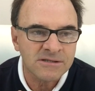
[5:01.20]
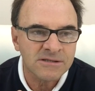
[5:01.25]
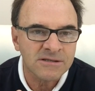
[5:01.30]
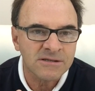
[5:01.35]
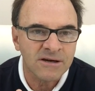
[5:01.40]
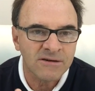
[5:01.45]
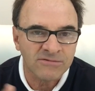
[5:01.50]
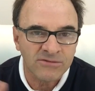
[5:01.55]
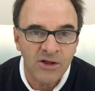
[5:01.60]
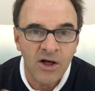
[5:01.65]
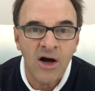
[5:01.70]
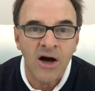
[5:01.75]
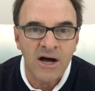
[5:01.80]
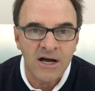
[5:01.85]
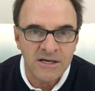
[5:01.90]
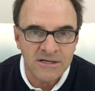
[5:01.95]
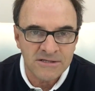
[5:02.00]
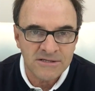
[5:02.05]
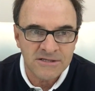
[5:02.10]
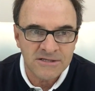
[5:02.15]
of
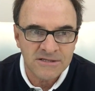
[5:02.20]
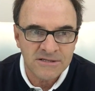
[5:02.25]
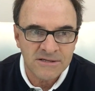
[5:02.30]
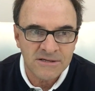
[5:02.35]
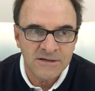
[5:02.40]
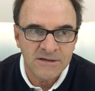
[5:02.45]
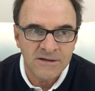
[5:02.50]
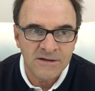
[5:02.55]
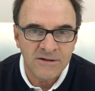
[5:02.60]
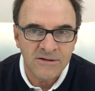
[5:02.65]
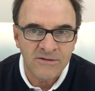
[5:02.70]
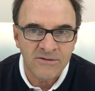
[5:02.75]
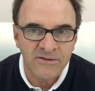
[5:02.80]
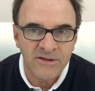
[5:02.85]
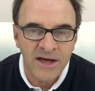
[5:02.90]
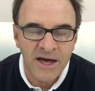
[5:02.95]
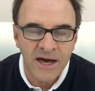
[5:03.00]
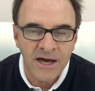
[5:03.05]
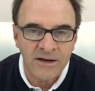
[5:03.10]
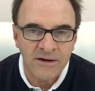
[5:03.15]
laws
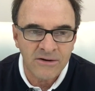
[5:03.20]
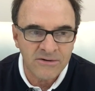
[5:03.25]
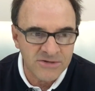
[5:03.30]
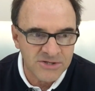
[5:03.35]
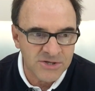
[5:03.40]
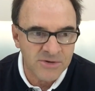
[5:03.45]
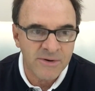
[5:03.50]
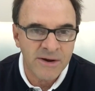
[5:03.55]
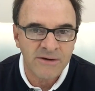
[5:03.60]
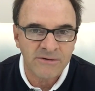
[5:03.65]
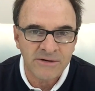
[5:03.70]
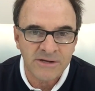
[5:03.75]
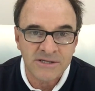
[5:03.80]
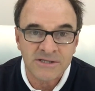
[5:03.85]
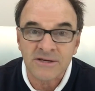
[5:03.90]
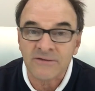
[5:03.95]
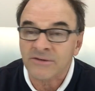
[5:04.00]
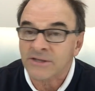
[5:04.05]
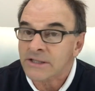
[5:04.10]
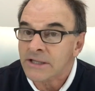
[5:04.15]
that are surrounding us
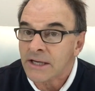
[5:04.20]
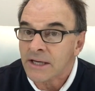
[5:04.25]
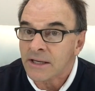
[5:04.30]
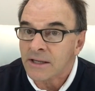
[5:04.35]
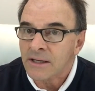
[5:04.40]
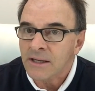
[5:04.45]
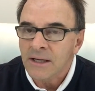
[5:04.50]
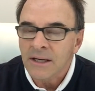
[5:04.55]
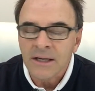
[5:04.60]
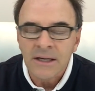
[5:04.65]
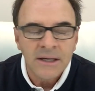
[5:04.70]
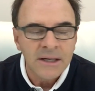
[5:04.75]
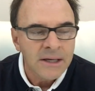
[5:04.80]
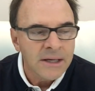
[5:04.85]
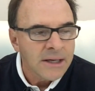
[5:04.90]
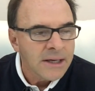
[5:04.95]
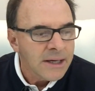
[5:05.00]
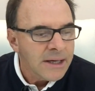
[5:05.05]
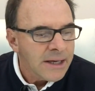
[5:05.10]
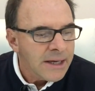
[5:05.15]
every day.
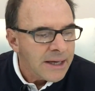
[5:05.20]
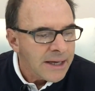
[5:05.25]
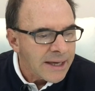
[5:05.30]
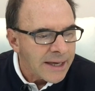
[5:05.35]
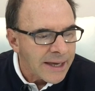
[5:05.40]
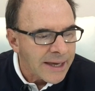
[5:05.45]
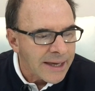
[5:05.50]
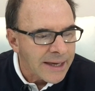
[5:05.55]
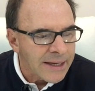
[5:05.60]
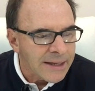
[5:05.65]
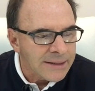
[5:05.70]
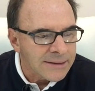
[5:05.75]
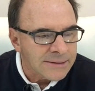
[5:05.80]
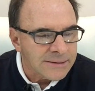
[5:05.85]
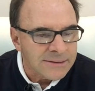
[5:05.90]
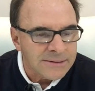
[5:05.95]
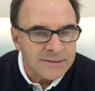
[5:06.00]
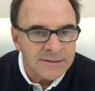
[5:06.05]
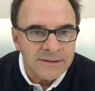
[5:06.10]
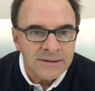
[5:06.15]

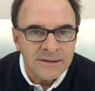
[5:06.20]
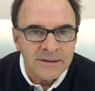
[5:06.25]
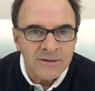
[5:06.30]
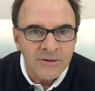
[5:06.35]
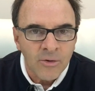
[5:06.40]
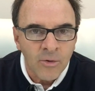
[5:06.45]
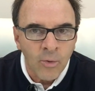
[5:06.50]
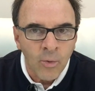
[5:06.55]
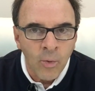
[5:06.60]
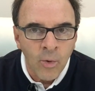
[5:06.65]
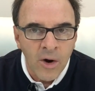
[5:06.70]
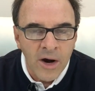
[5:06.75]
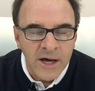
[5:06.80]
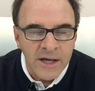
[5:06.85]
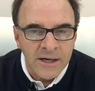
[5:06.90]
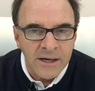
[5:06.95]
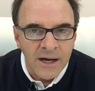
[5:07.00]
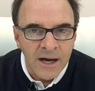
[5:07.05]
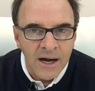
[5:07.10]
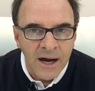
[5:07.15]
And
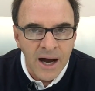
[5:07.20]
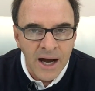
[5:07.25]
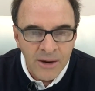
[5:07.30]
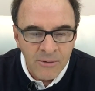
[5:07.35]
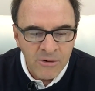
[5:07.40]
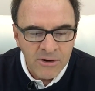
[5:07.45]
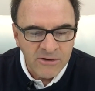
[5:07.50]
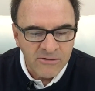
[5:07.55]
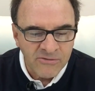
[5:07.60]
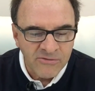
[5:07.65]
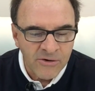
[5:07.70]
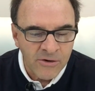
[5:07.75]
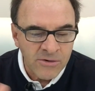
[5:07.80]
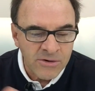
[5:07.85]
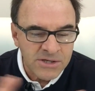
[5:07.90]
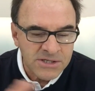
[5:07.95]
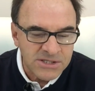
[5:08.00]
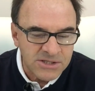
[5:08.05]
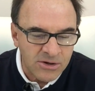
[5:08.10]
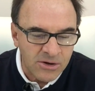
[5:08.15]
what I want to
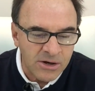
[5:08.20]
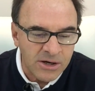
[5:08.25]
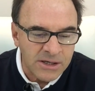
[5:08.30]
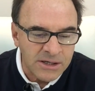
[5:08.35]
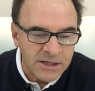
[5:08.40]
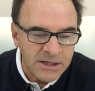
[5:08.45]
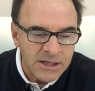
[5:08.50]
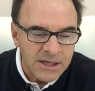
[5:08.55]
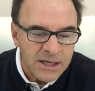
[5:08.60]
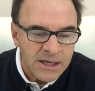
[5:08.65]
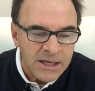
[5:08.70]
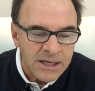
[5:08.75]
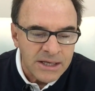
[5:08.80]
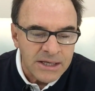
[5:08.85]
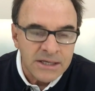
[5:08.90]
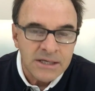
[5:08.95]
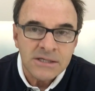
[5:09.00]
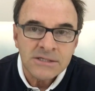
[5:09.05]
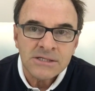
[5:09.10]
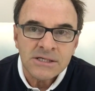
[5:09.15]
focus on
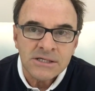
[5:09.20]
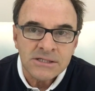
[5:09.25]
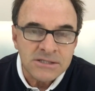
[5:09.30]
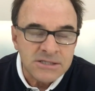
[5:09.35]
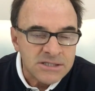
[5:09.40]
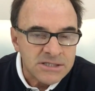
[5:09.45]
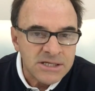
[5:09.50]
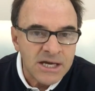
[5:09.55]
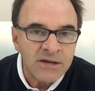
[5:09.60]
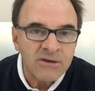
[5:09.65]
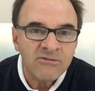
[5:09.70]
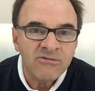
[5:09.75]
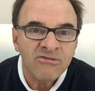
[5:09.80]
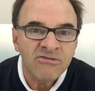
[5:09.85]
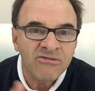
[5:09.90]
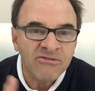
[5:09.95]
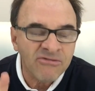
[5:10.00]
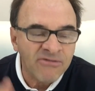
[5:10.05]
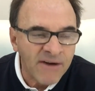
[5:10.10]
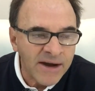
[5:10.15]
is, instead of
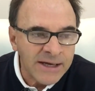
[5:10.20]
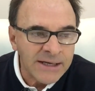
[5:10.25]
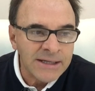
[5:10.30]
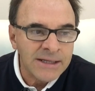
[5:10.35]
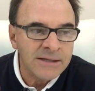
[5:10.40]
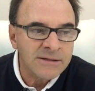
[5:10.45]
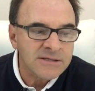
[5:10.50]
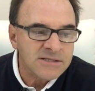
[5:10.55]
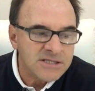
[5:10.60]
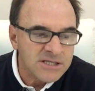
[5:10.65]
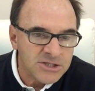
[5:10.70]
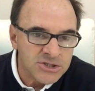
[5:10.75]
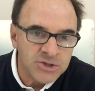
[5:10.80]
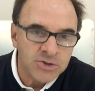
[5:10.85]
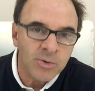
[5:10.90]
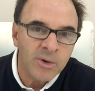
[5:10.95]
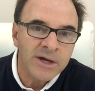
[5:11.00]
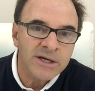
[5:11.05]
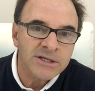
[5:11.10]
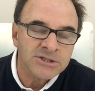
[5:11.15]
fighting the
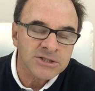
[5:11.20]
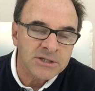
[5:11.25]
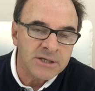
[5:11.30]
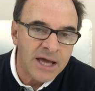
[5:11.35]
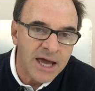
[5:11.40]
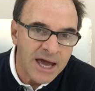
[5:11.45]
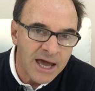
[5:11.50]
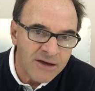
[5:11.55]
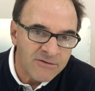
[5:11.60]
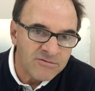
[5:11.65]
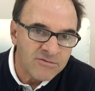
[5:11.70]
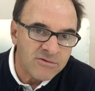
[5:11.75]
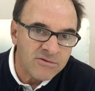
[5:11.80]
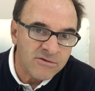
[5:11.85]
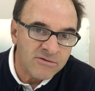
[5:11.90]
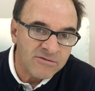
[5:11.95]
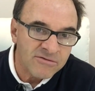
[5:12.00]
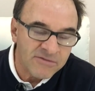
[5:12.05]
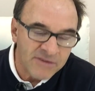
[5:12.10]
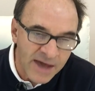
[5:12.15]
situation after the
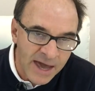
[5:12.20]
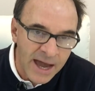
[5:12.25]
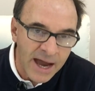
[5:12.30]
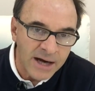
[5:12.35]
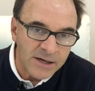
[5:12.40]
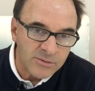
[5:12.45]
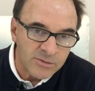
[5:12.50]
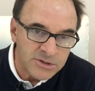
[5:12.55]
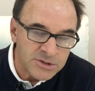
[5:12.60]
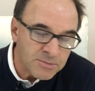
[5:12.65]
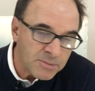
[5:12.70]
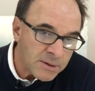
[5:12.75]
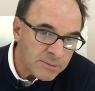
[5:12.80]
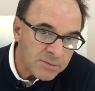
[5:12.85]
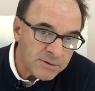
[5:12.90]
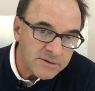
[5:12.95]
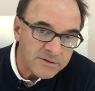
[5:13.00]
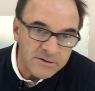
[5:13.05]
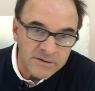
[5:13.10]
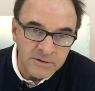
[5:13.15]
fact, which people
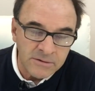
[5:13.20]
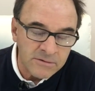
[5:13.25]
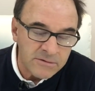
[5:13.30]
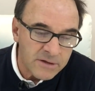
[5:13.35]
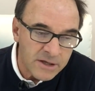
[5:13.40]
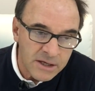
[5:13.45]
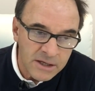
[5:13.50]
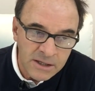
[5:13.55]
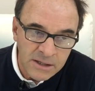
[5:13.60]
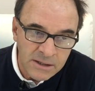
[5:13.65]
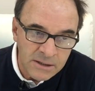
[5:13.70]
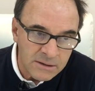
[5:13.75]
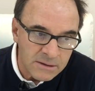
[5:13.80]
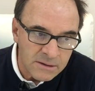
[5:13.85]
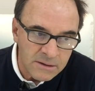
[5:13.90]
do, they